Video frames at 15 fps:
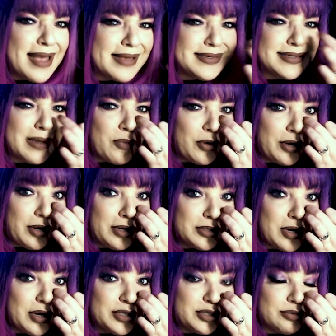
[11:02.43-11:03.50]
As someone
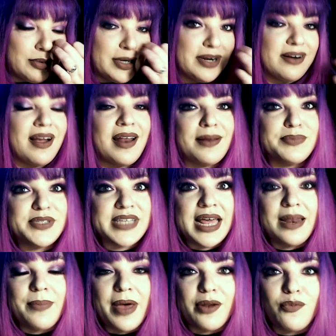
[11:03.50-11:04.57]
on Twitter got
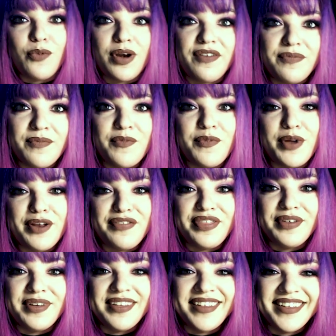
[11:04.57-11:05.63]
upset about one of
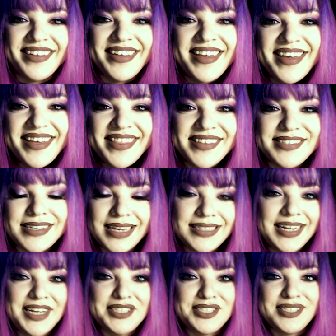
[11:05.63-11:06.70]
the
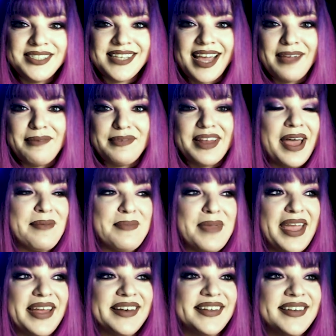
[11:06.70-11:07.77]
citations I
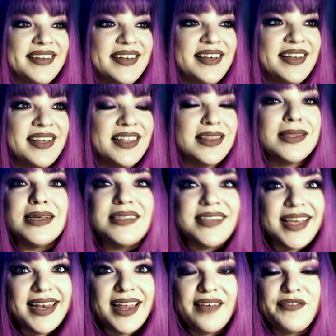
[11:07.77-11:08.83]
made.
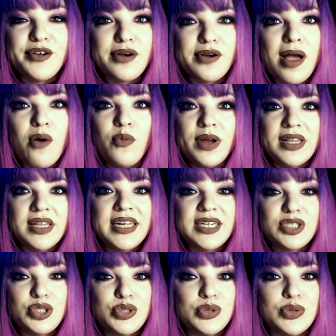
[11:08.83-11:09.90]
Listen, if you're not
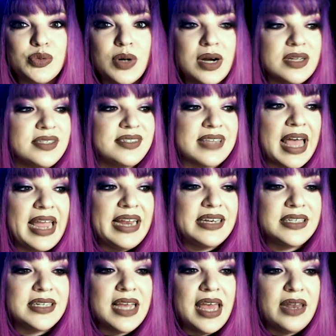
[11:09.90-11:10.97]
willing to
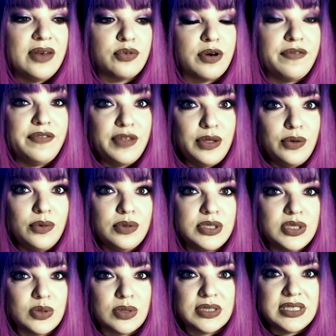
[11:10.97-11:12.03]
cite and review
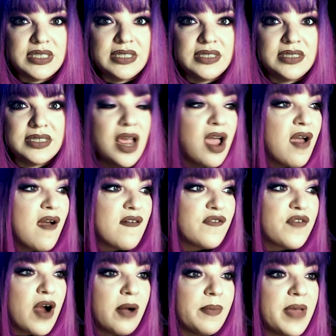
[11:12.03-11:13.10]
sources
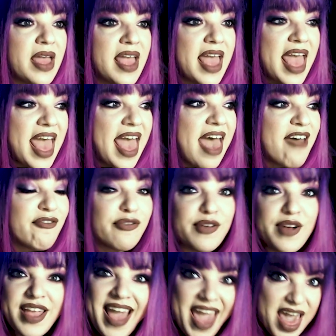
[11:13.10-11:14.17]
from
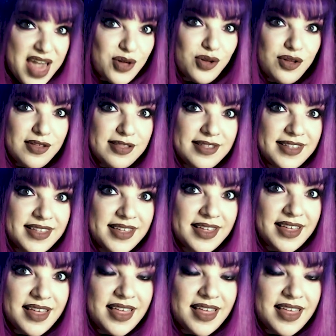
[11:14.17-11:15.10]
every angle,